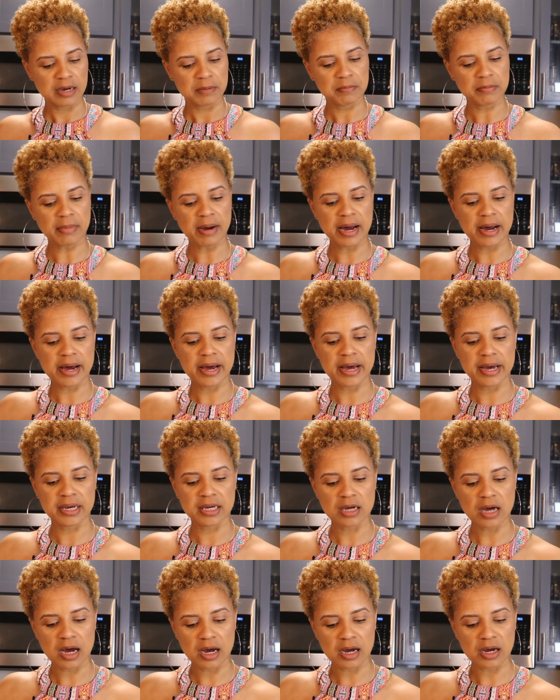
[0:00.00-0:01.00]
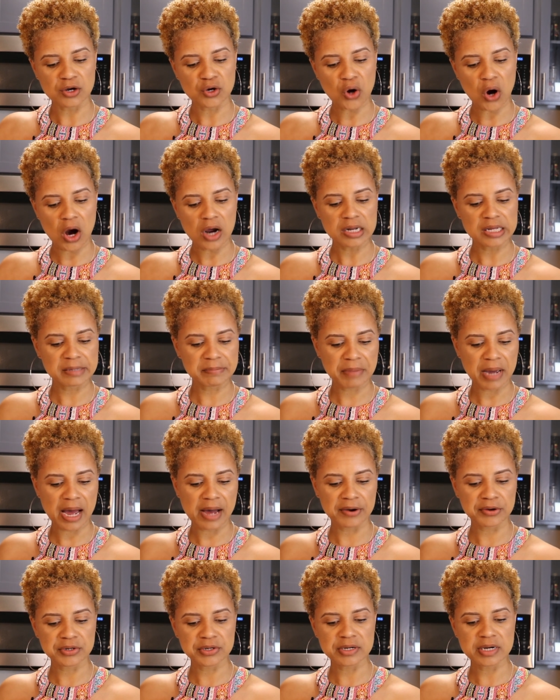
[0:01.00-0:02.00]
my garlic
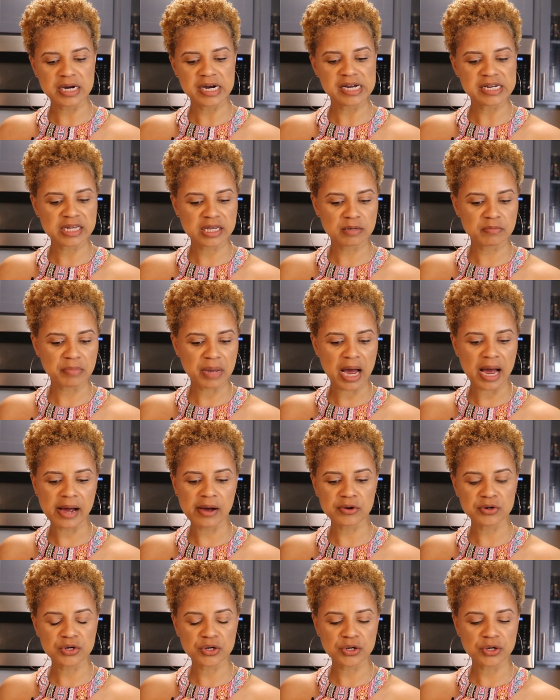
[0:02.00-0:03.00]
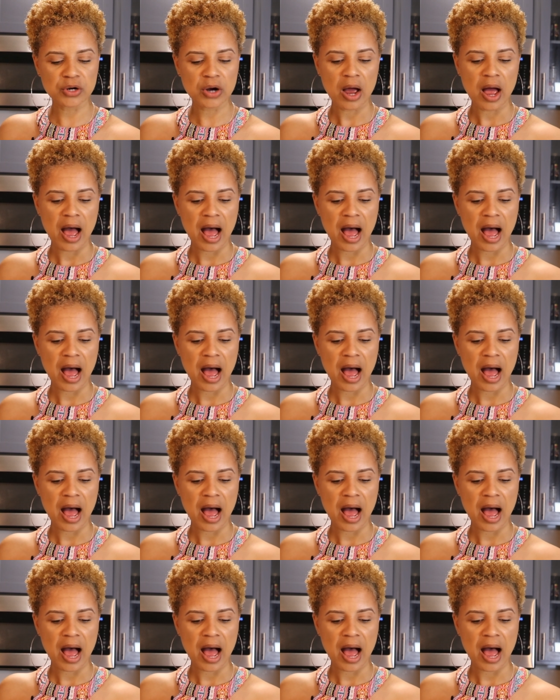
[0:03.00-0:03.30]
powder, onion powder.